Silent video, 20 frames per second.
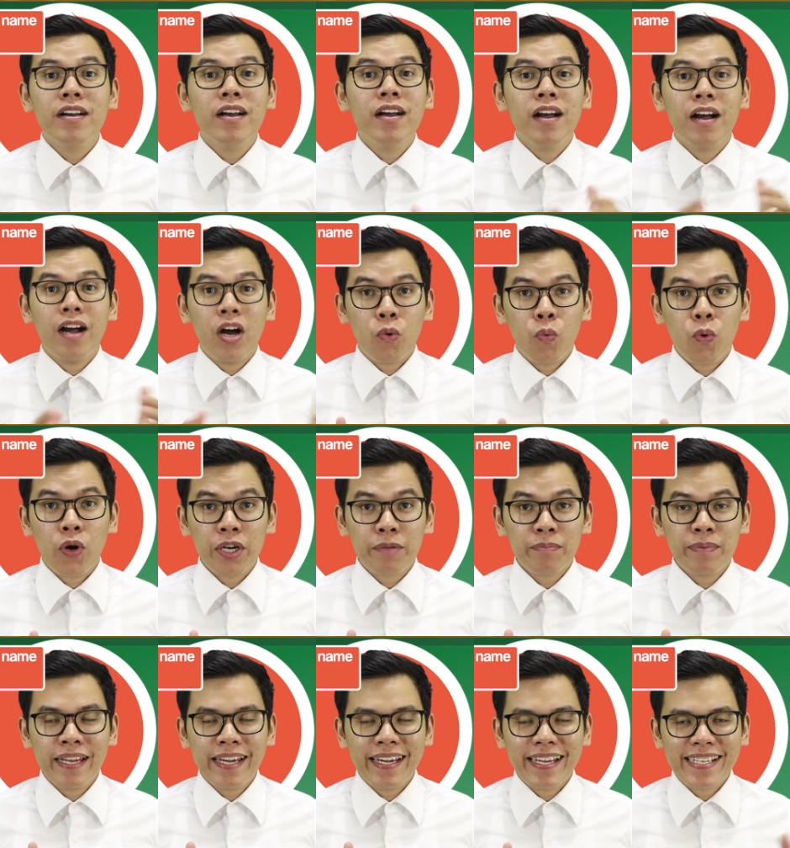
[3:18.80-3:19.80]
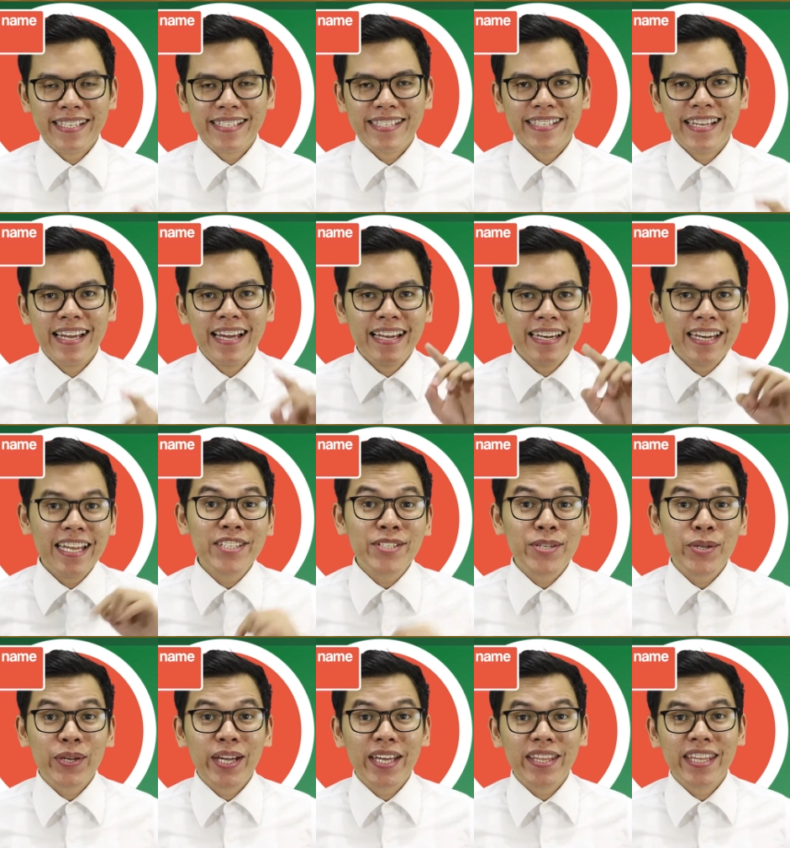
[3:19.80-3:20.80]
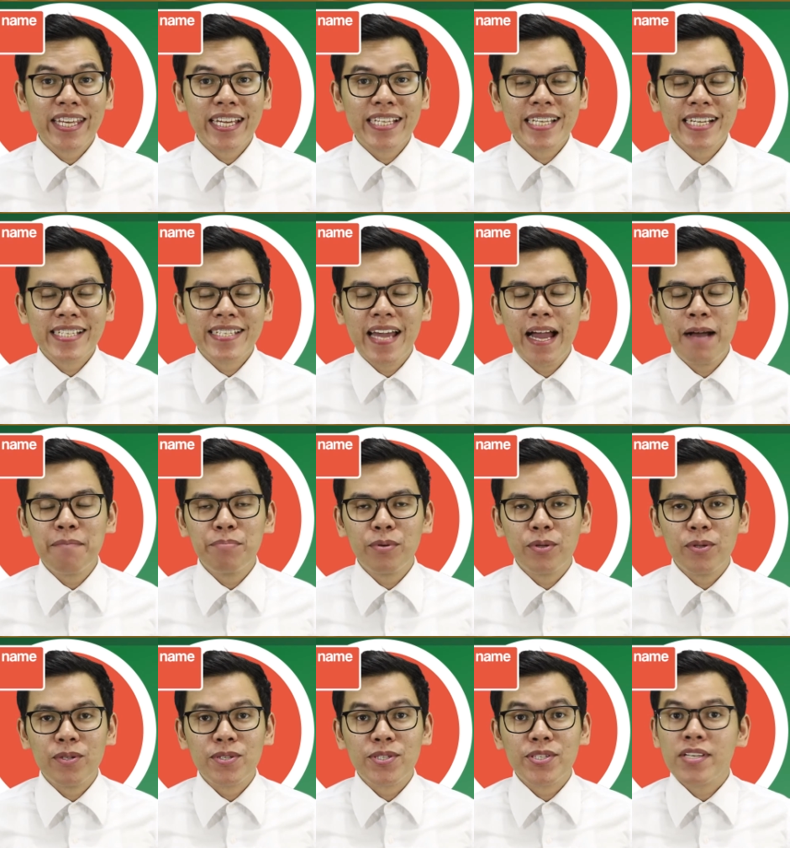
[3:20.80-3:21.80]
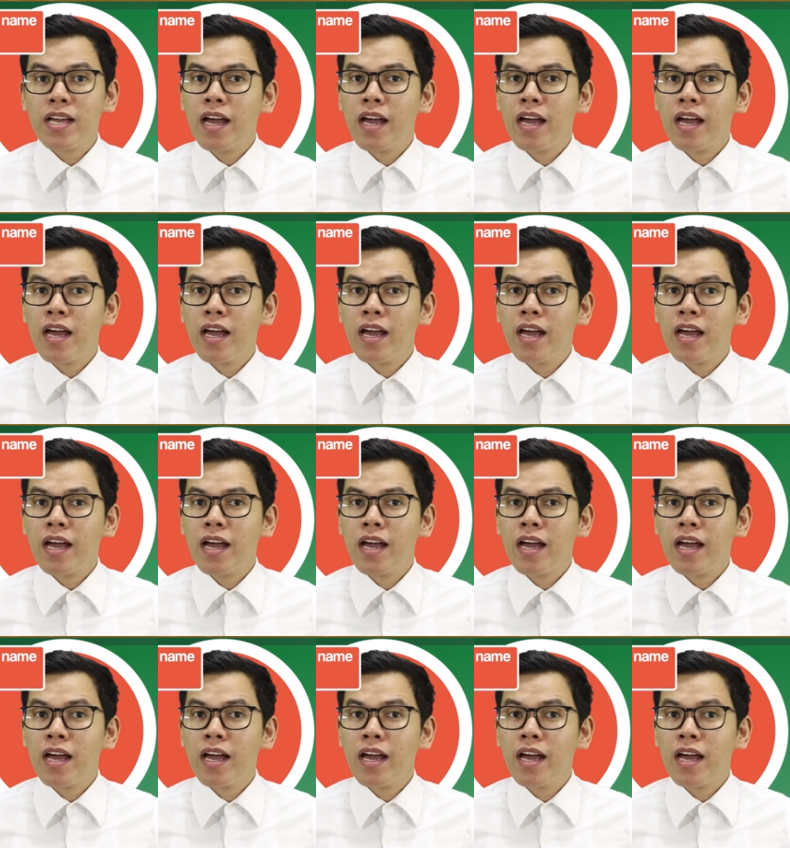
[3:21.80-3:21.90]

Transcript: a workplace. Let's look at these examples.